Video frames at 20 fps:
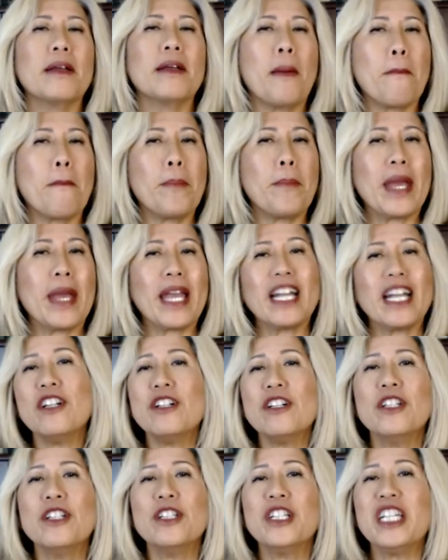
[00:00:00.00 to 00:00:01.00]

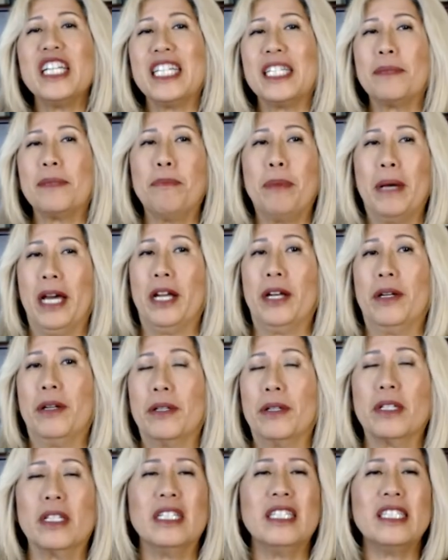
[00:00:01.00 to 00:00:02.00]
Bigger is
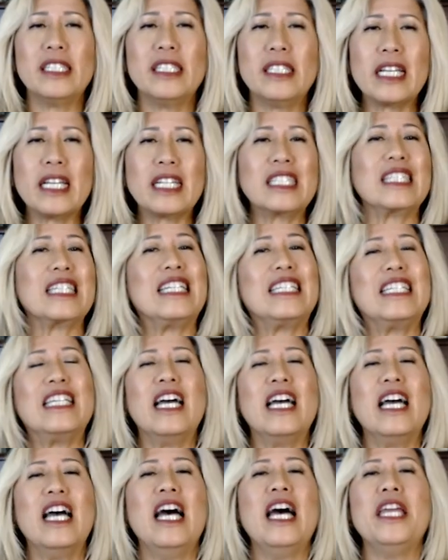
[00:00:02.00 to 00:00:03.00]
better sticks in the
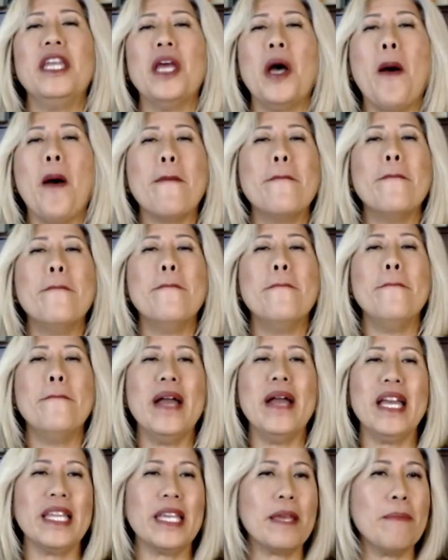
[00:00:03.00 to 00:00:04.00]
head of
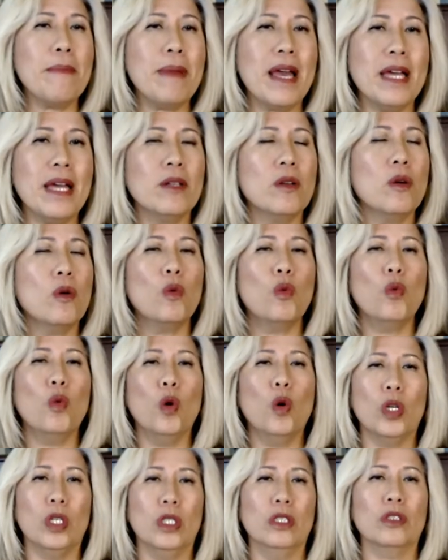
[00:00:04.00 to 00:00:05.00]
many men
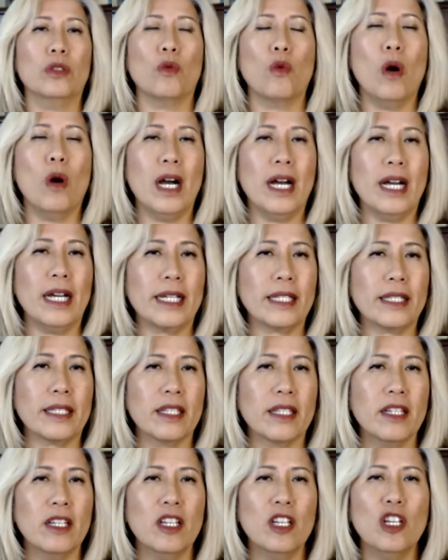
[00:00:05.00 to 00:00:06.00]
worldwide.
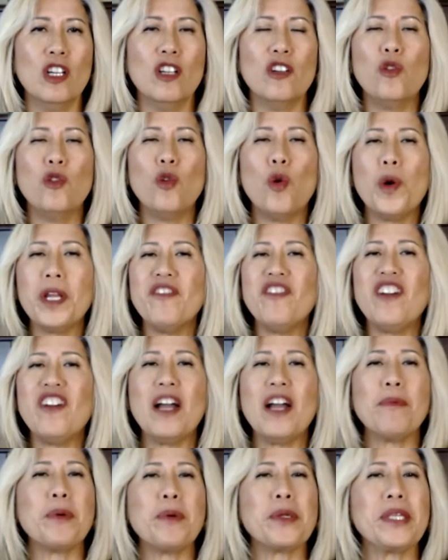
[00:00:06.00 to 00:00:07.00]

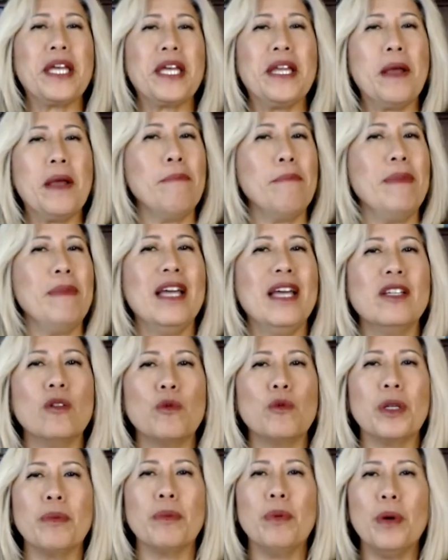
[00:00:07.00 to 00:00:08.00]
45% of men
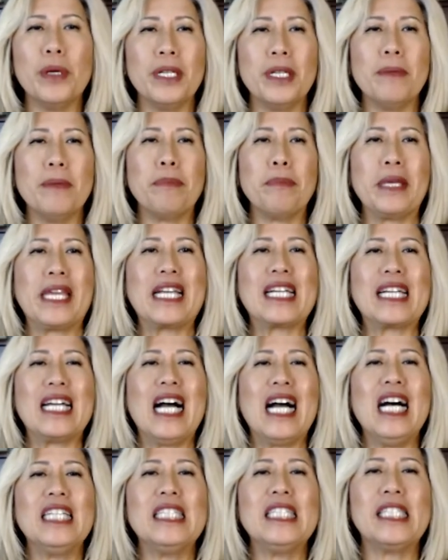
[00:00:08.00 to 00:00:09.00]
reported being
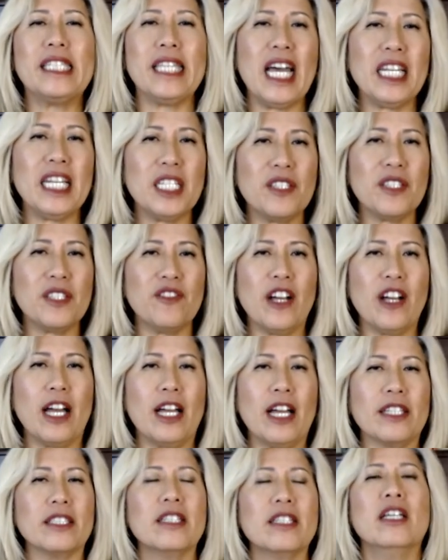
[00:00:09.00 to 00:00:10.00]

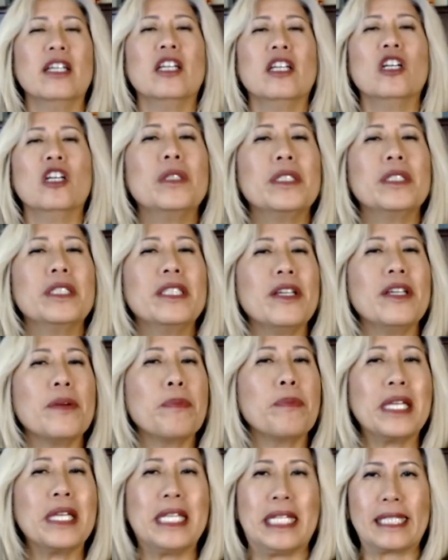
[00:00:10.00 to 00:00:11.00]
unsatisfied with their
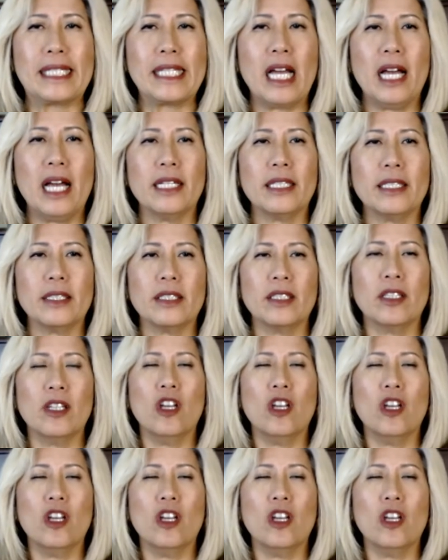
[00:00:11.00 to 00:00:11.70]
penis size.